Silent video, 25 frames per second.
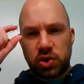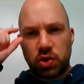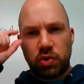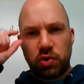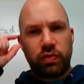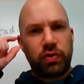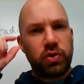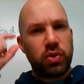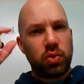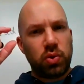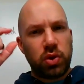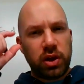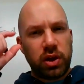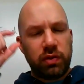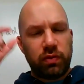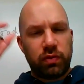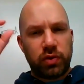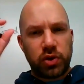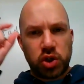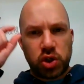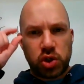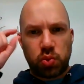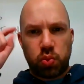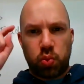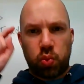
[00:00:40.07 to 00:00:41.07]
So if you leave
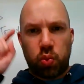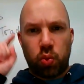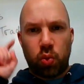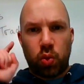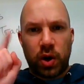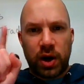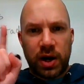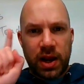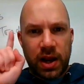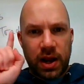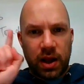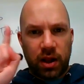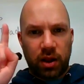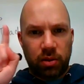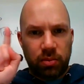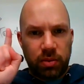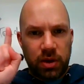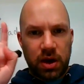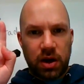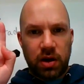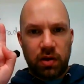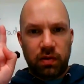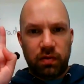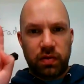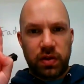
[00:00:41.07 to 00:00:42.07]
with just one
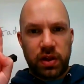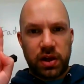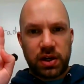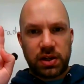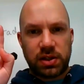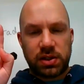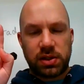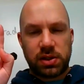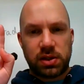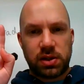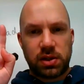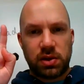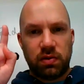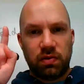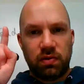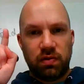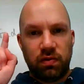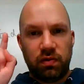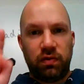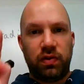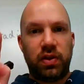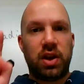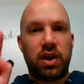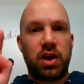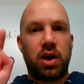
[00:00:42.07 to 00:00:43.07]
element of this
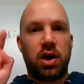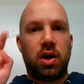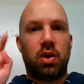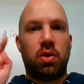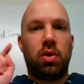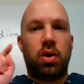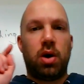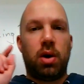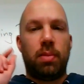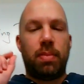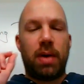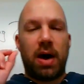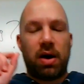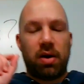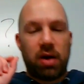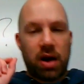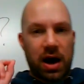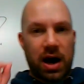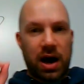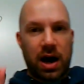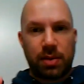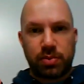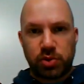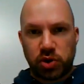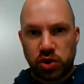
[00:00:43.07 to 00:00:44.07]
video about
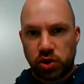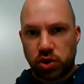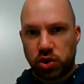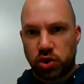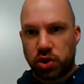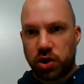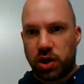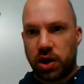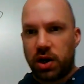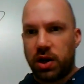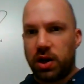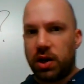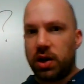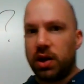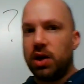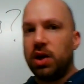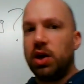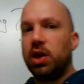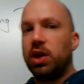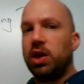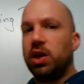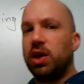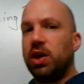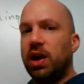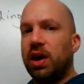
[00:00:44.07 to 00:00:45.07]
options trading,
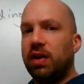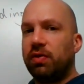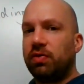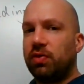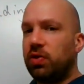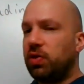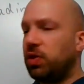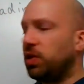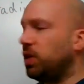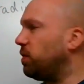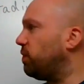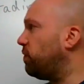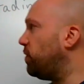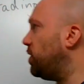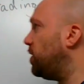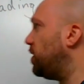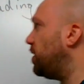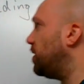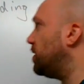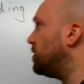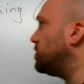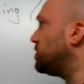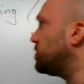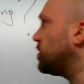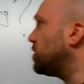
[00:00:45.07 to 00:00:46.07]
you have to think of it
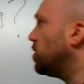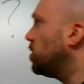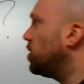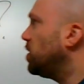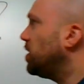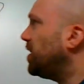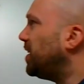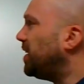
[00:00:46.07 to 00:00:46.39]
as